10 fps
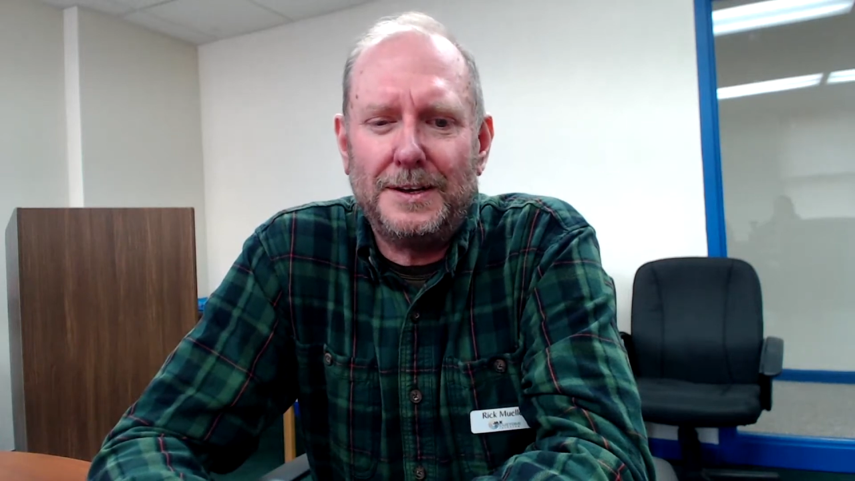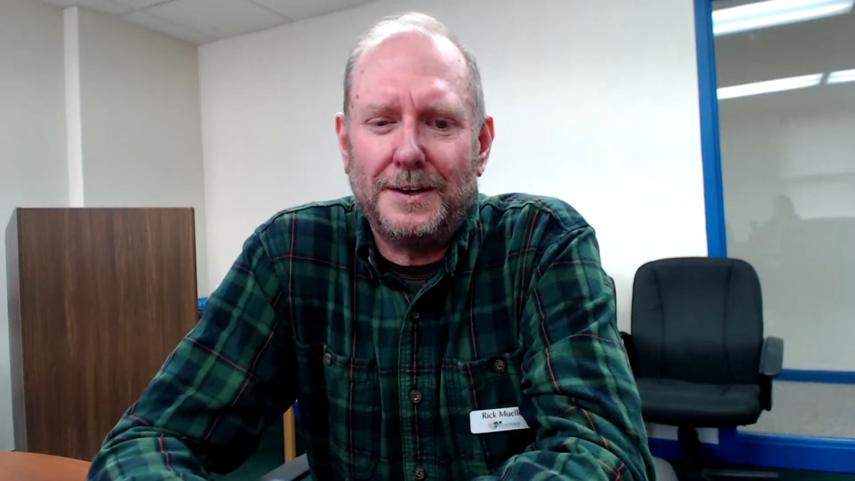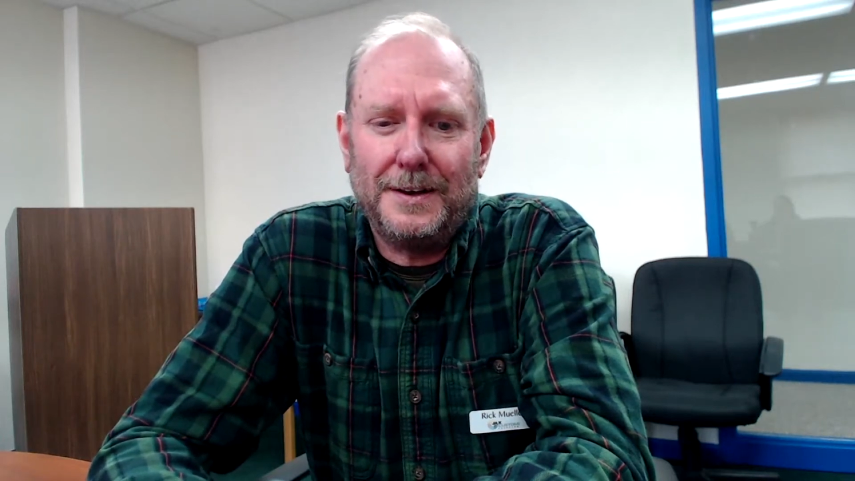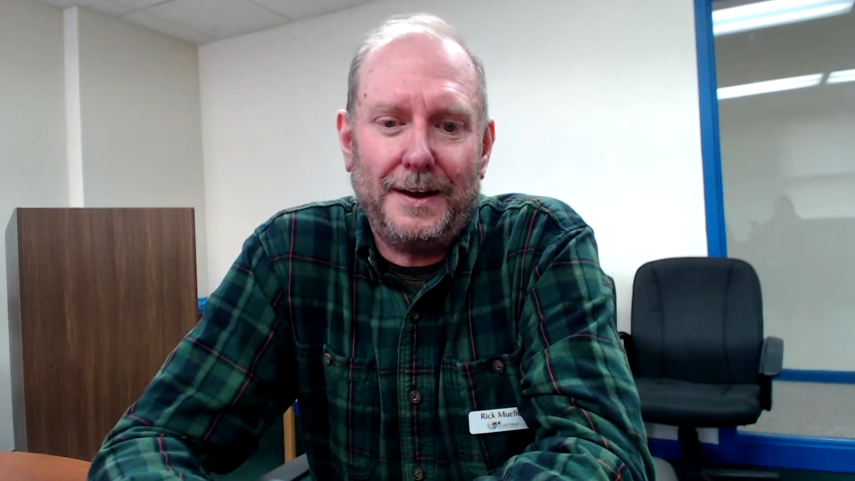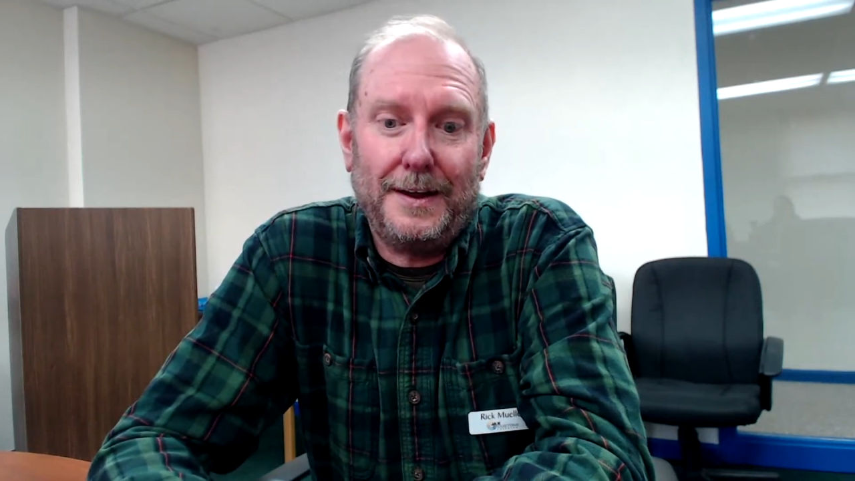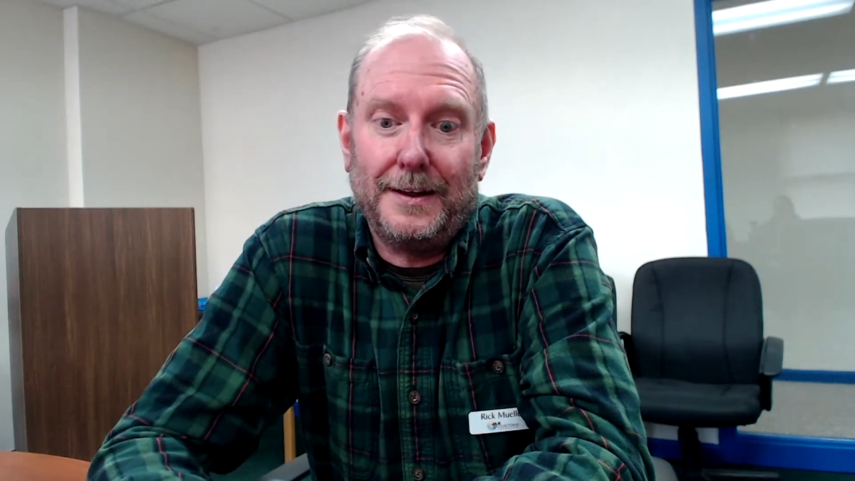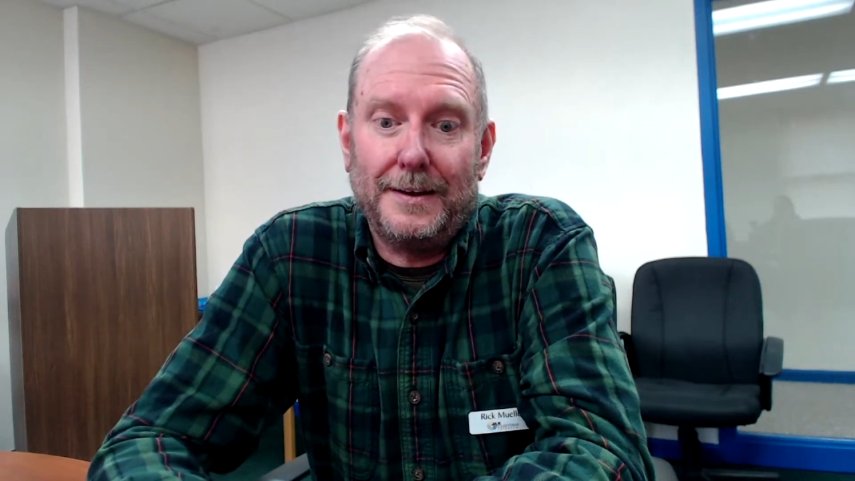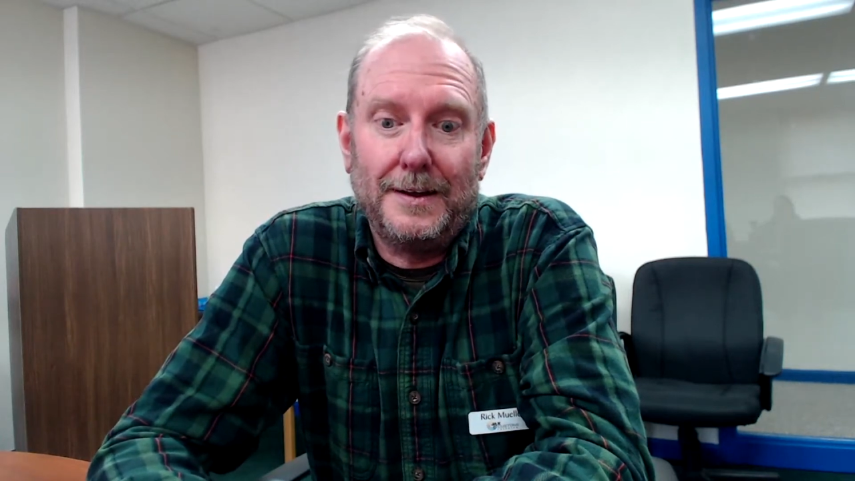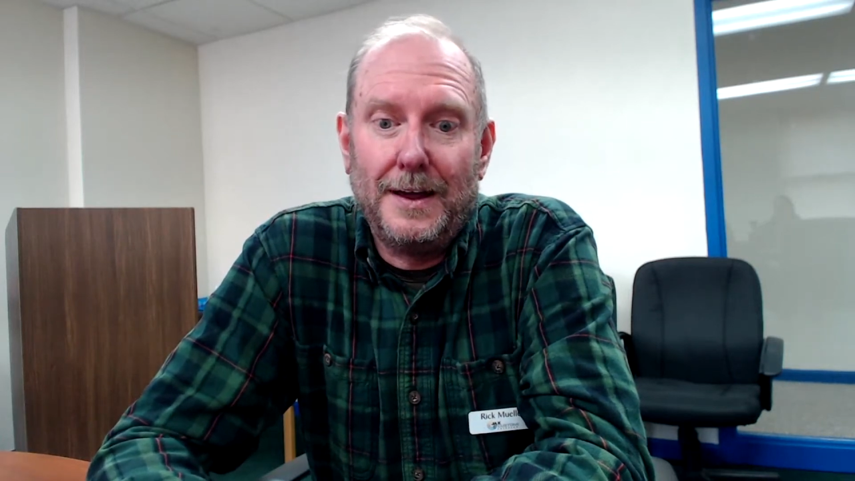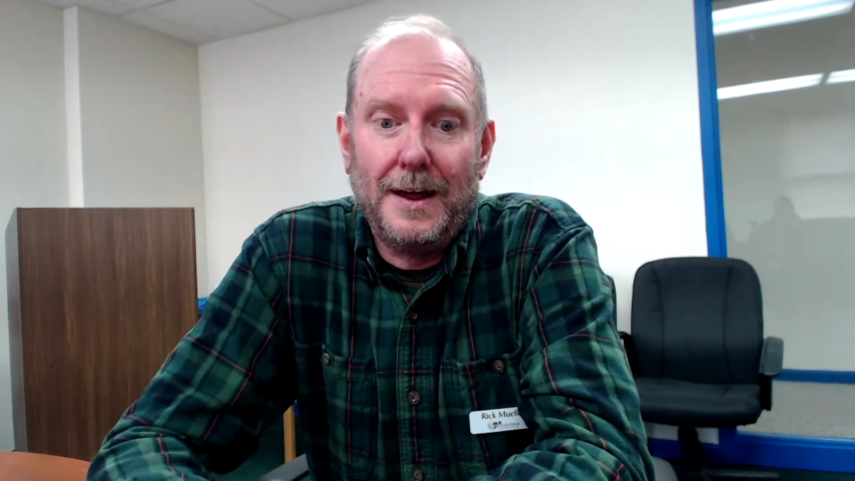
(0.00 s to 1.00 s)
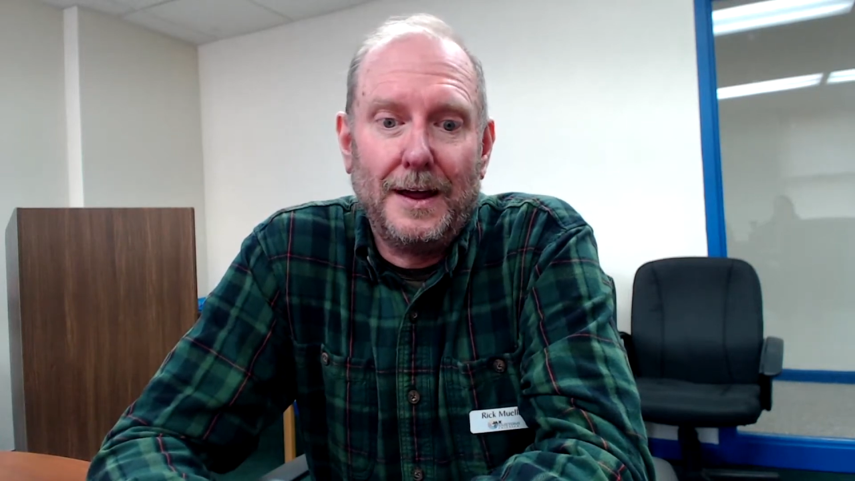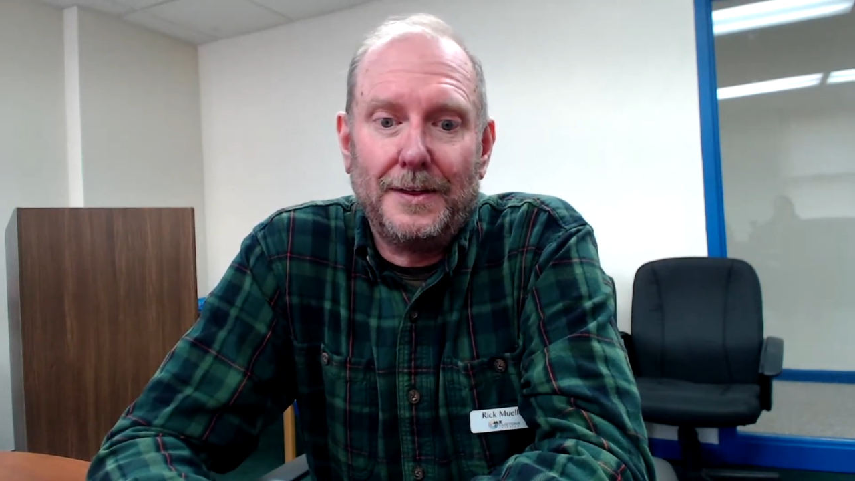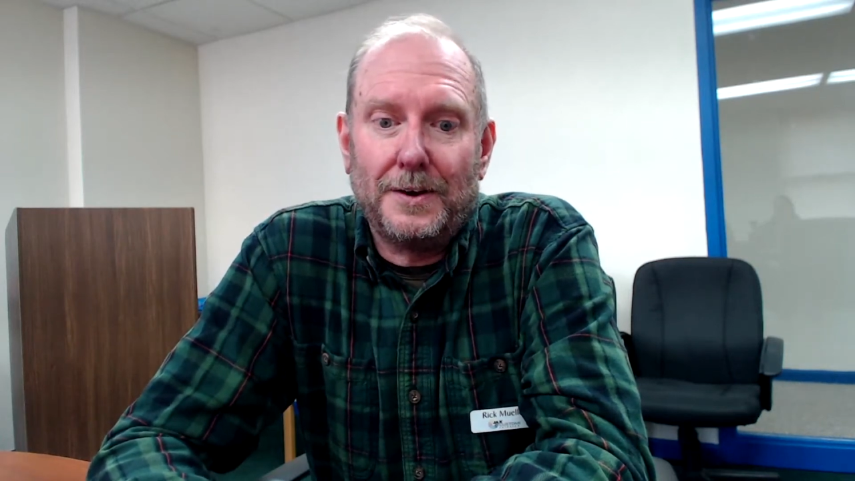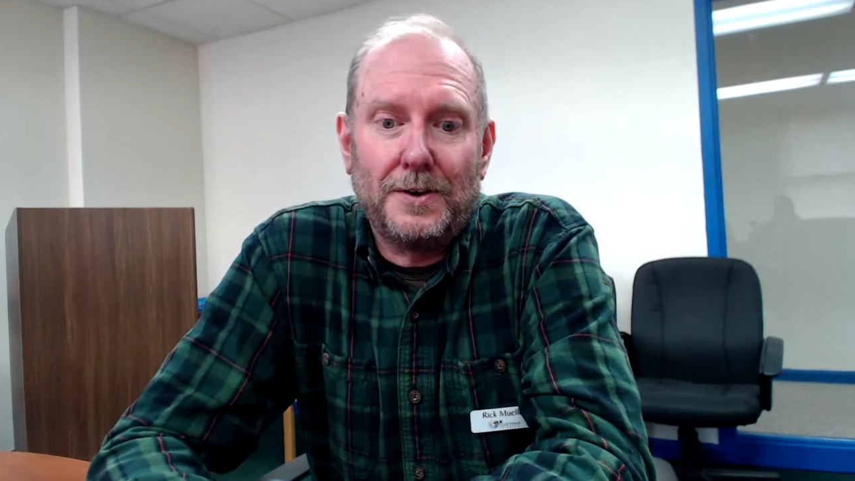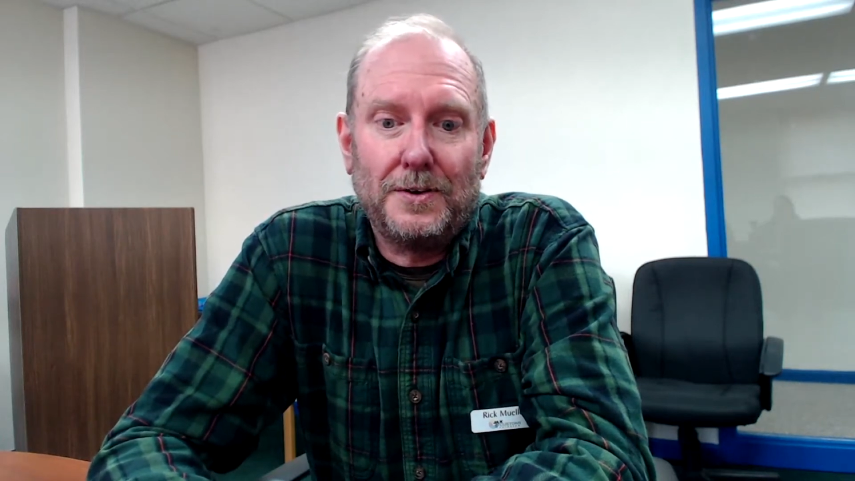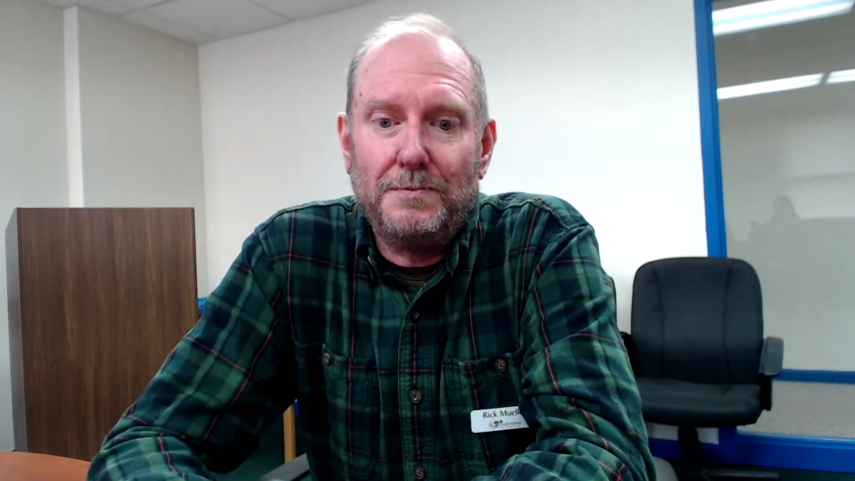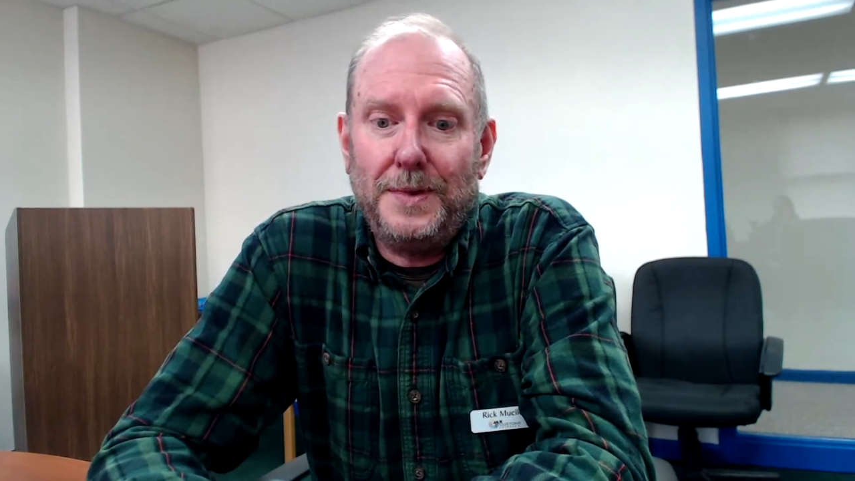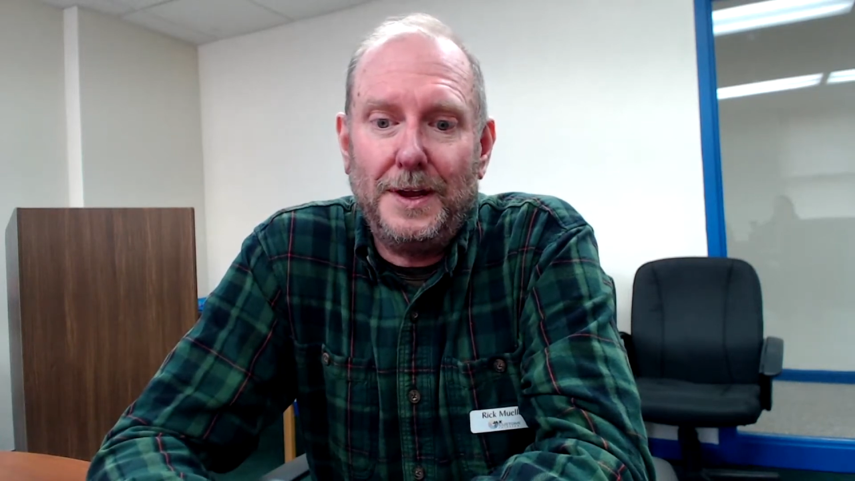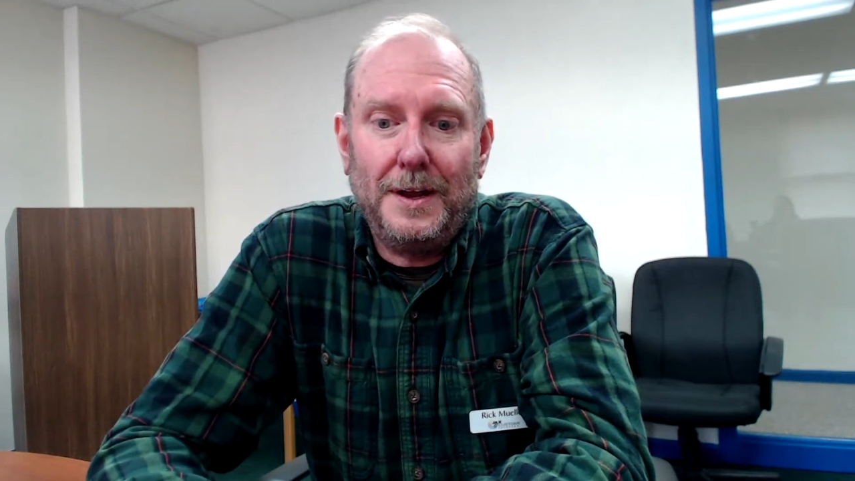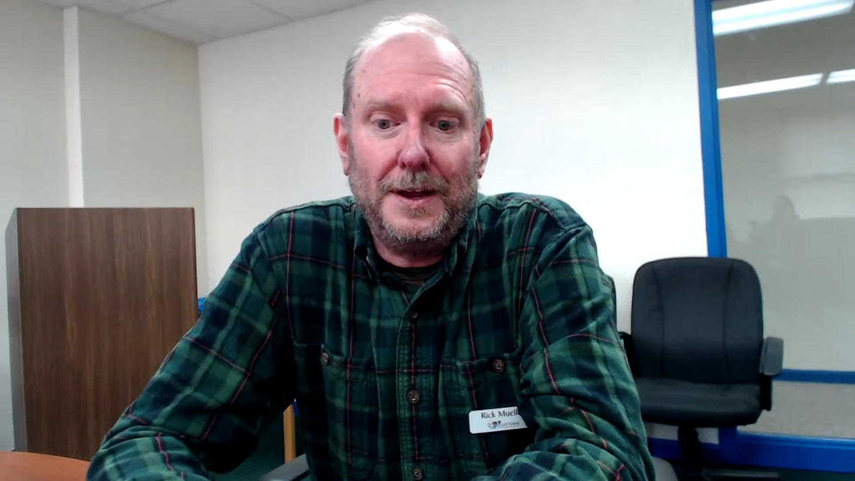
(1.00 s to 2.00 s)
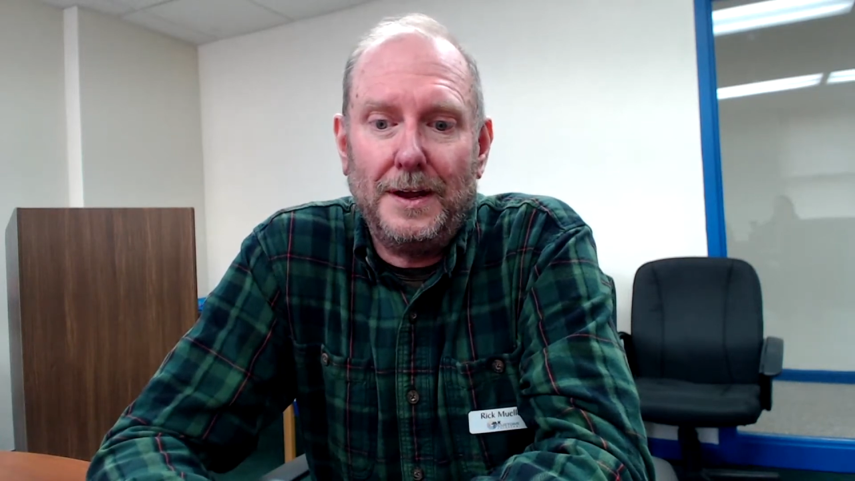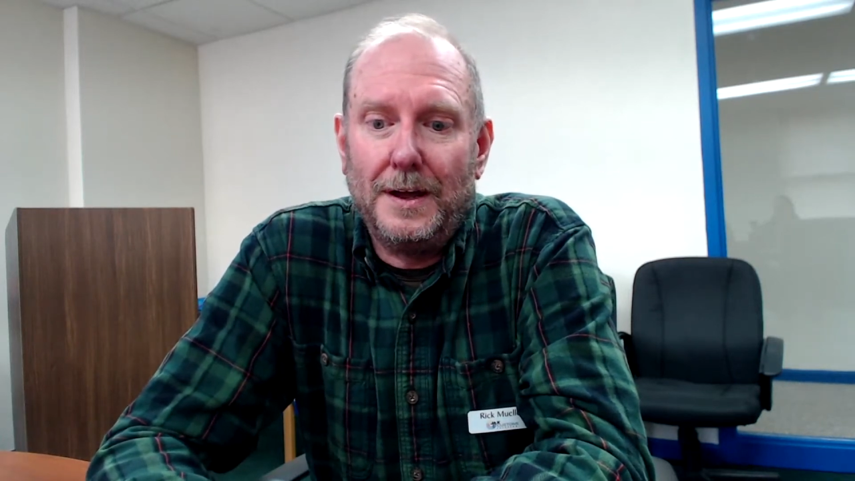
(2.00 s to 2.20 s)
and there could be